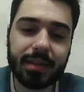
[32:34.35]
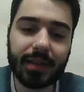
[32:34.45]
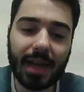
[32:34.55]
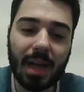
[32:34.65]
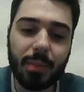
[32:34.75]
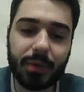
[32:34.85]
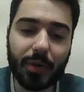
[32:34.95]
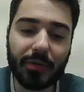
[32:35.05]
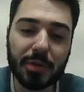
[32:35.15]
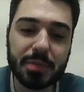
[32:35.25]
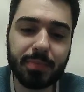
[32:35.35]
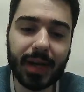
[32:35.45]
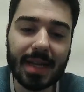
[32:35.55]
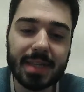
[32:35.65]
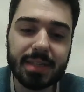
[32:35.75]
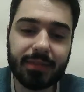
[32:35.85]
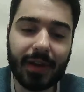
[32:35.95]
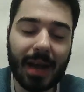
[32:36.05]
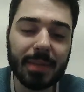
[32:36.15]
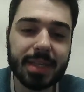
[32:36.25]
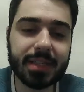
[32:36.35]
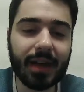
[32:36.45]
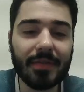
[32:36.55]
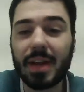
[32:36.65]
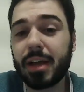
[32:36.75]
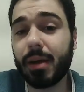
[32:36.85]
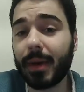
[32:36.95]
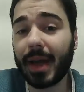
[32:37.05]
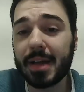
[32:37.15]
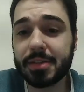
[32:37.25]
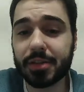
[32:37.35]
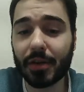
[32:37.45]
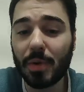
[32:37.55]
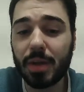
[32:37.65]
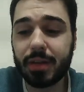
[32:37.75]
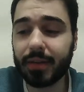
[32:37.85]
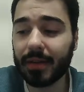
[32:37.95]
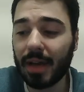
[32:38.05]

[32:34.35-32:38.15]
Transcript: for his buddies and family and stuff, and I got my hands on one.